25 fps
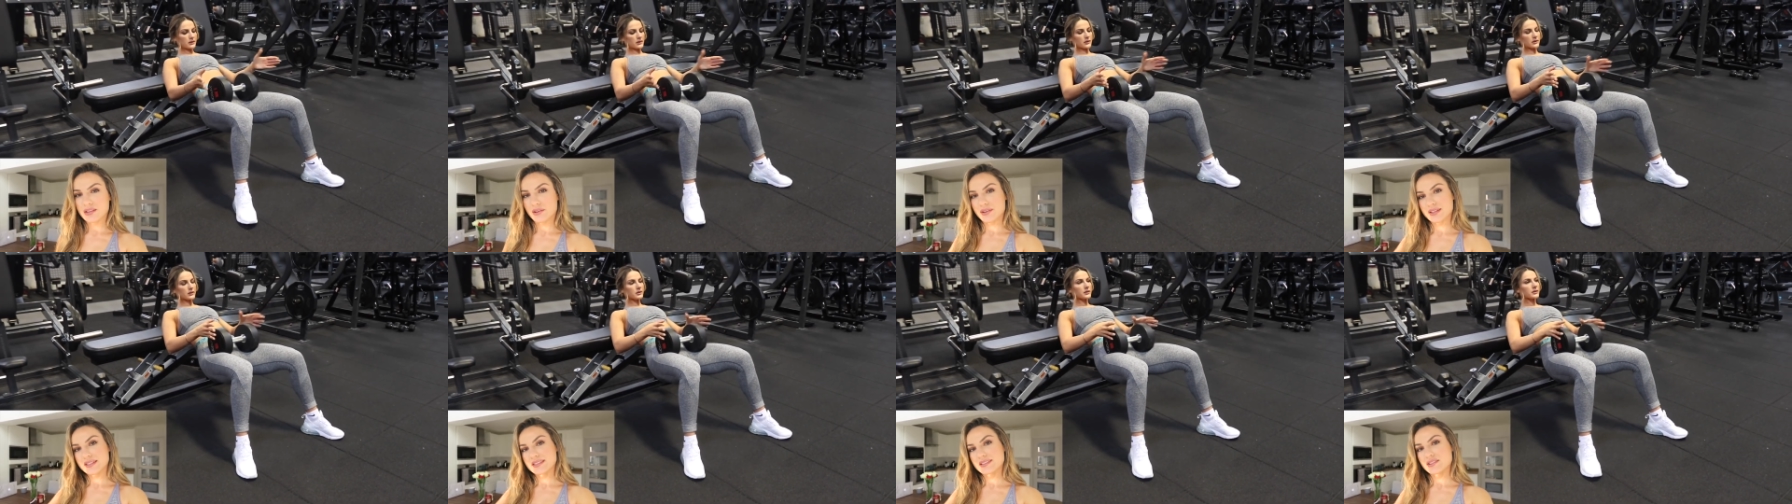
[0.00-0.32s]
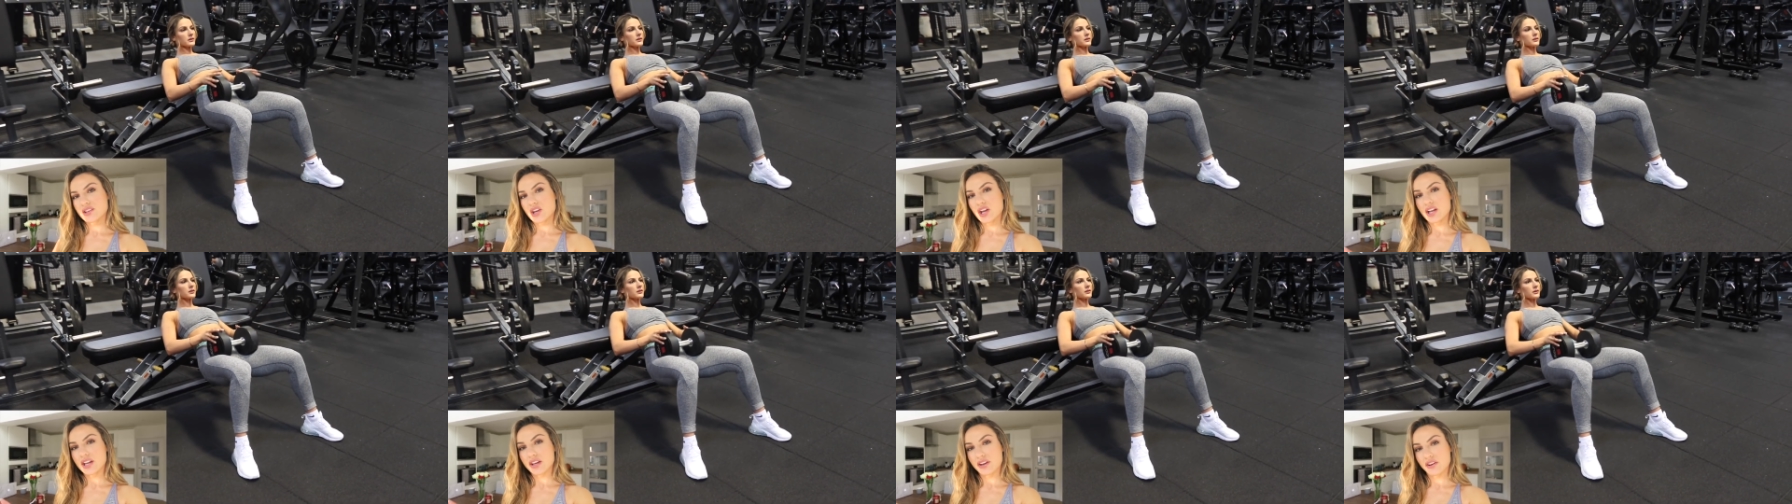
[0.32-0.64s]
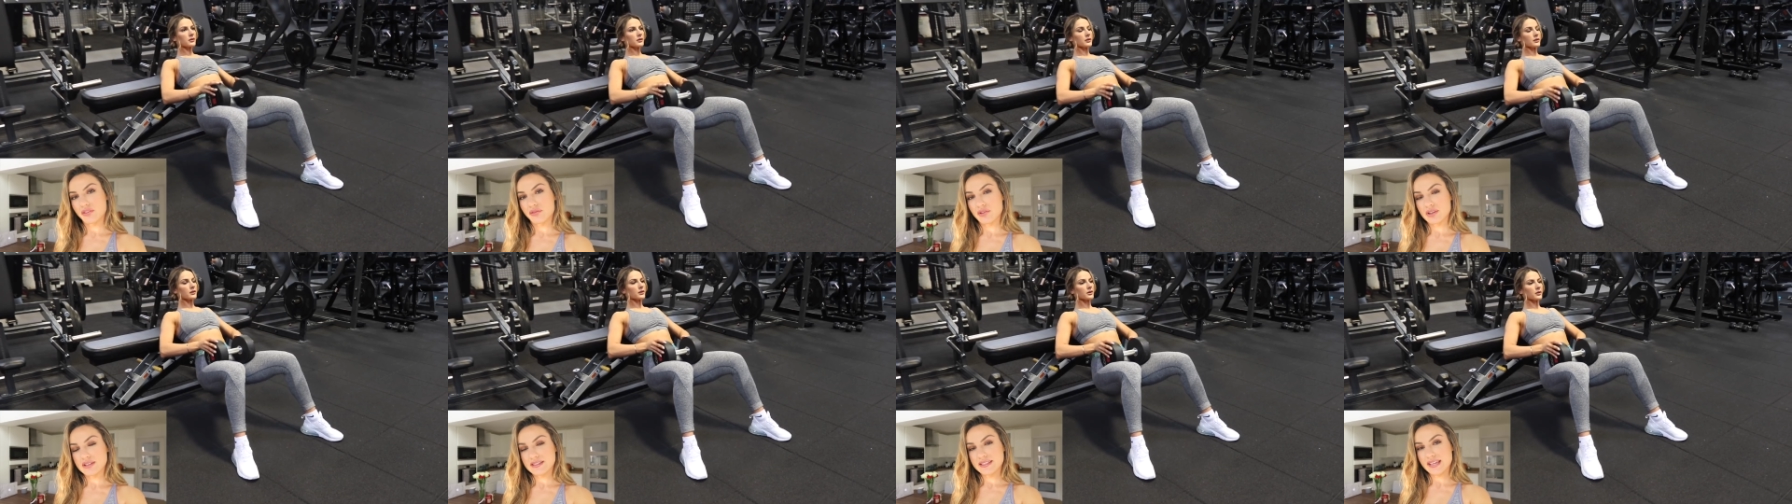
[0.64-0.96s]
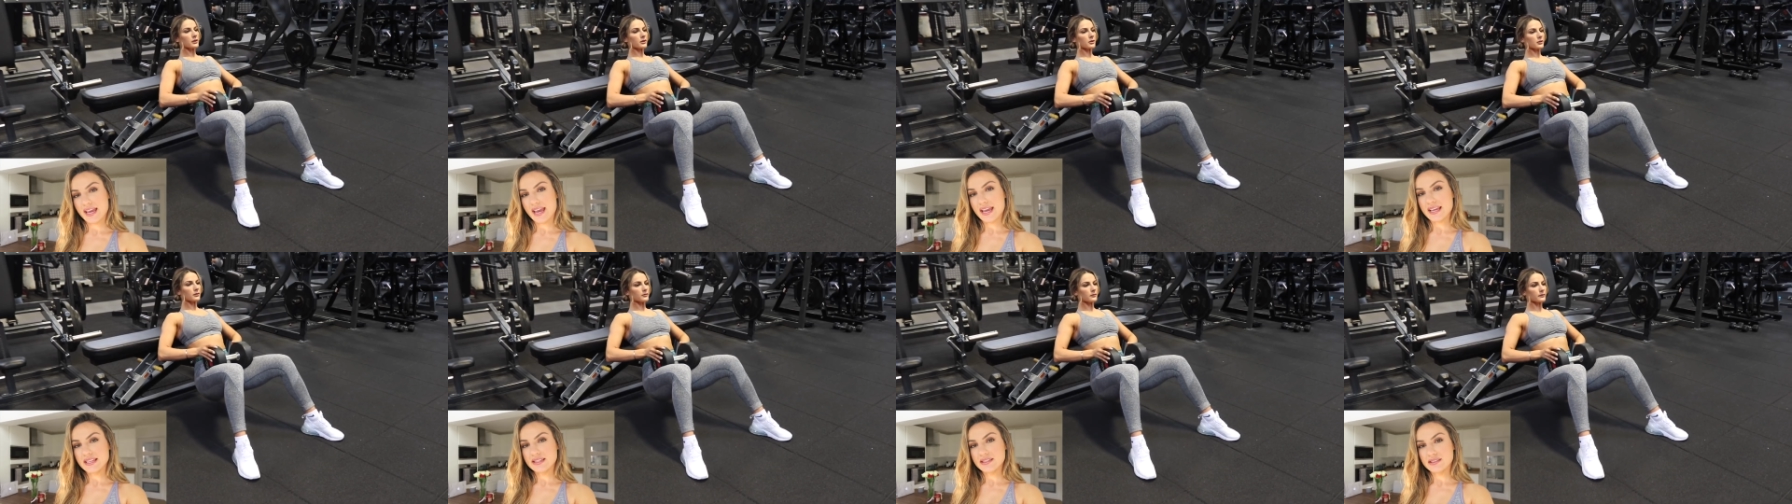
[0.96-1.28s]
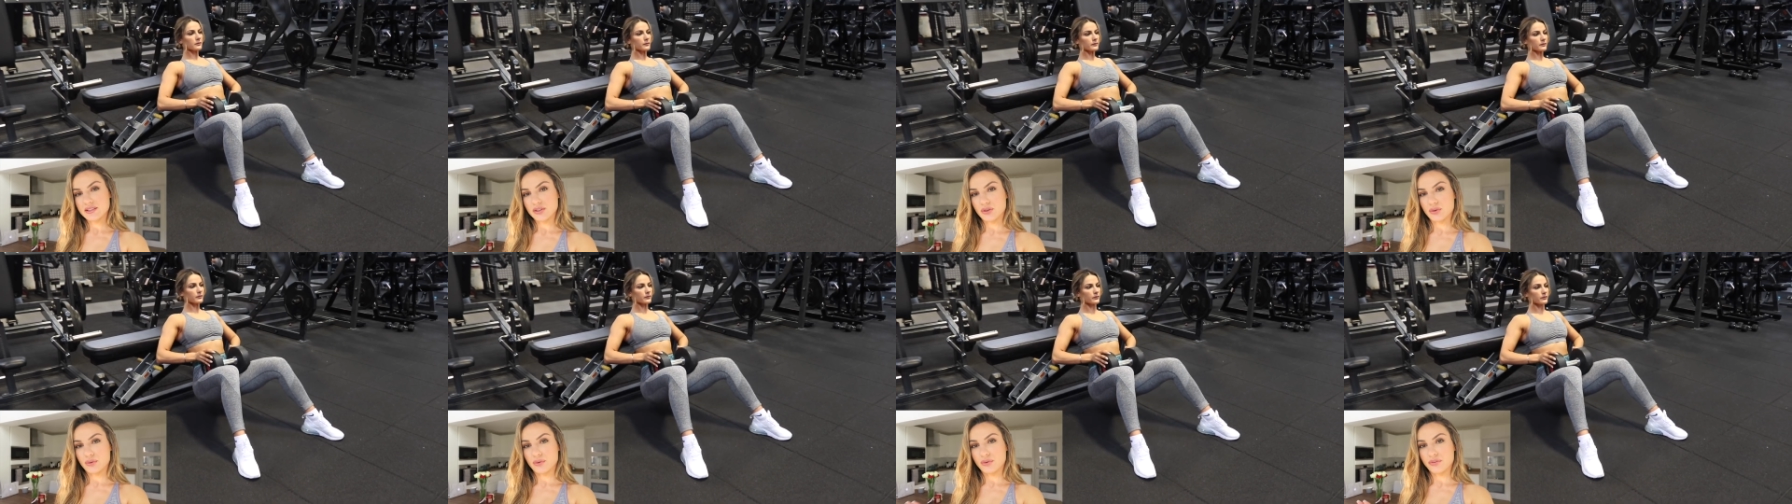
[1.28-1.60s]
So externally
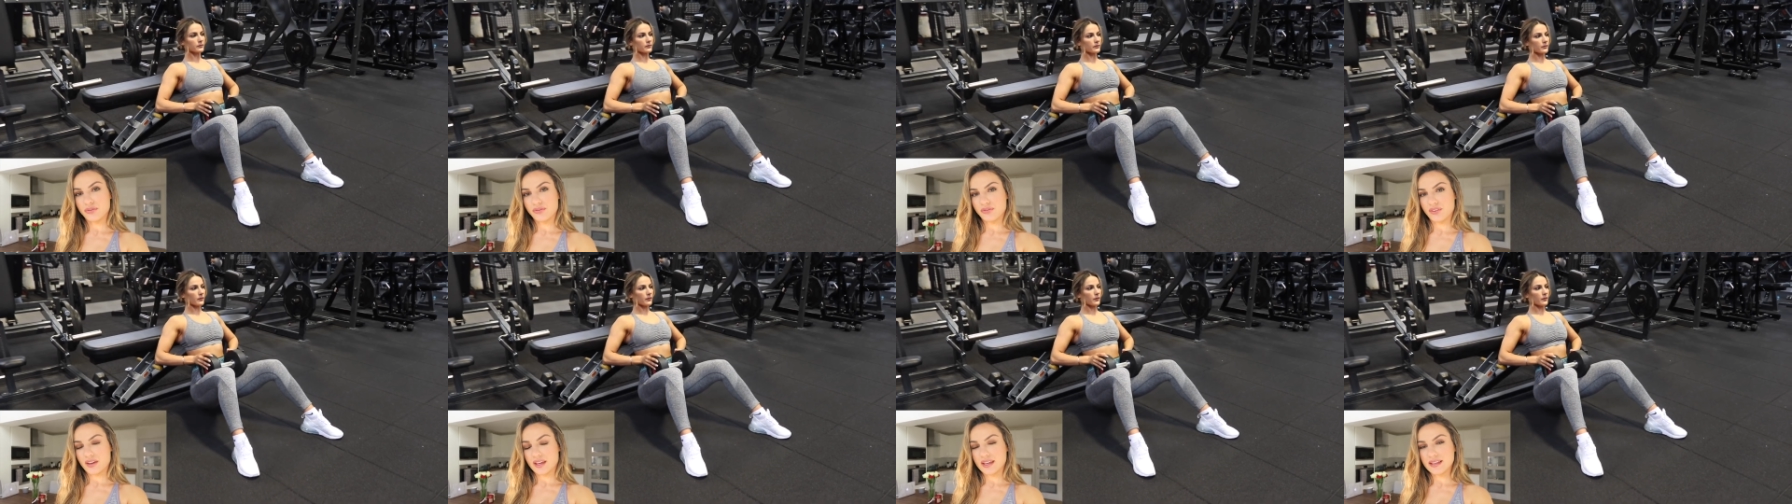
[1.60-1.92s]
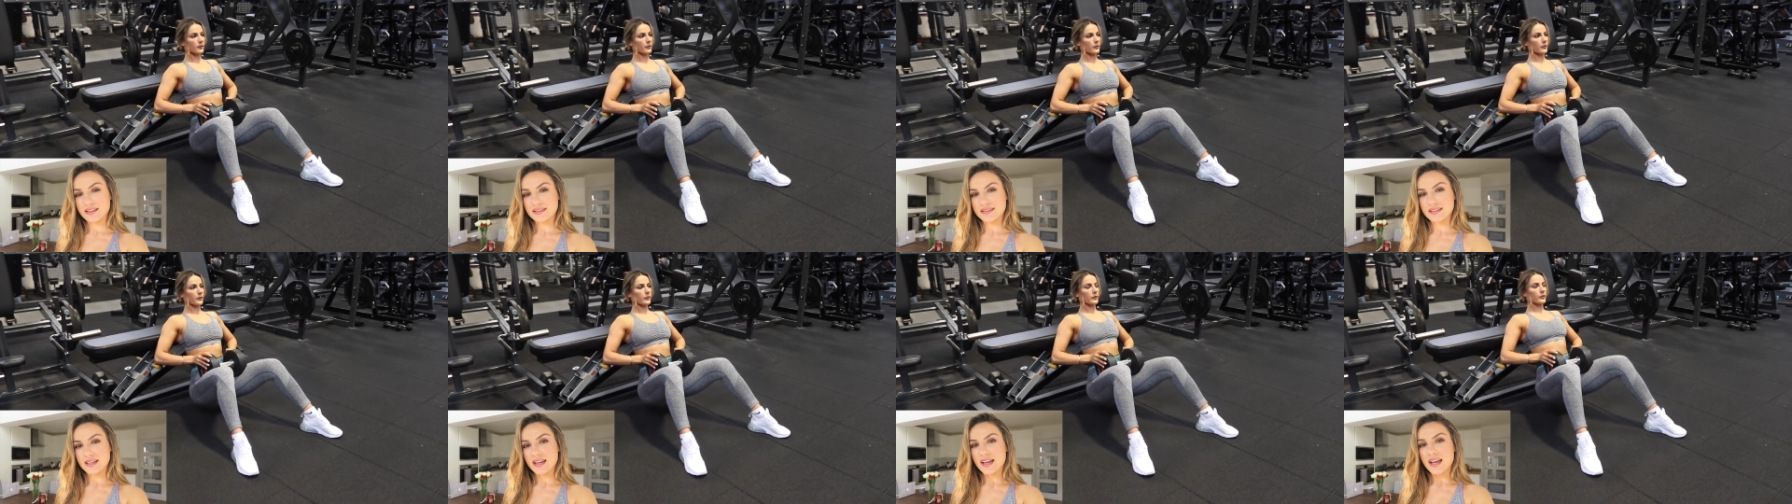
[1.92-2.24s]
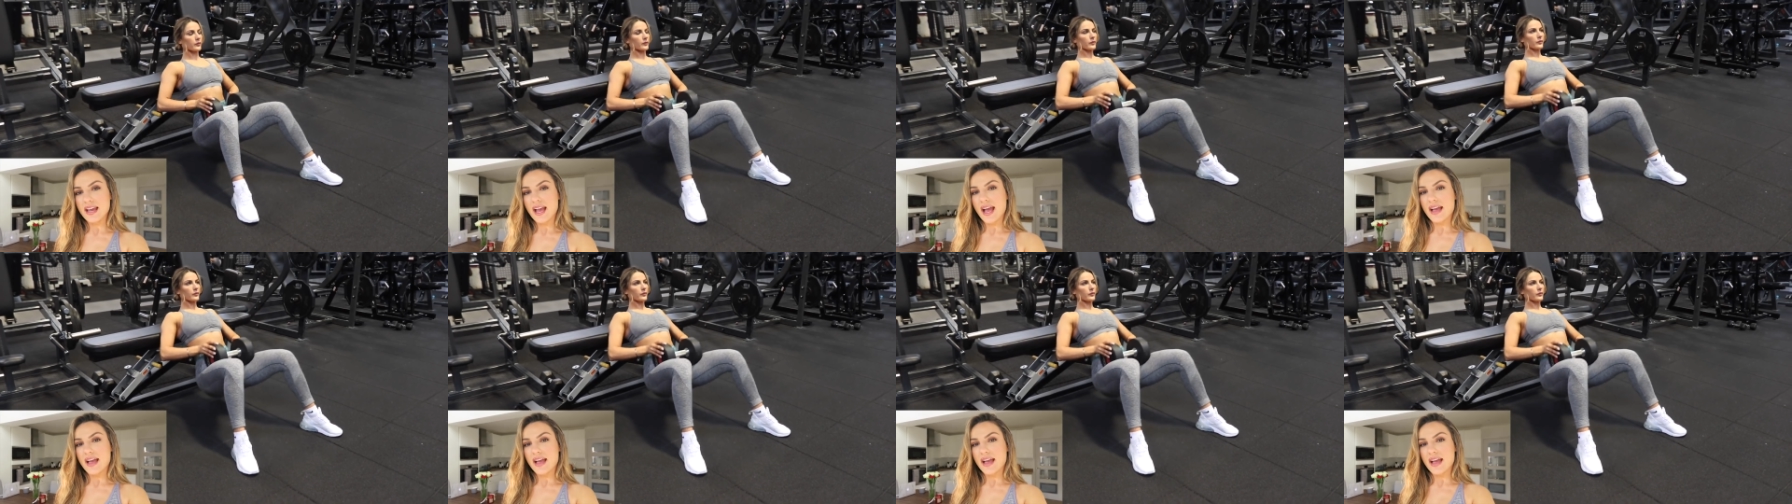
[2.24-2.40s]
rotate your feet.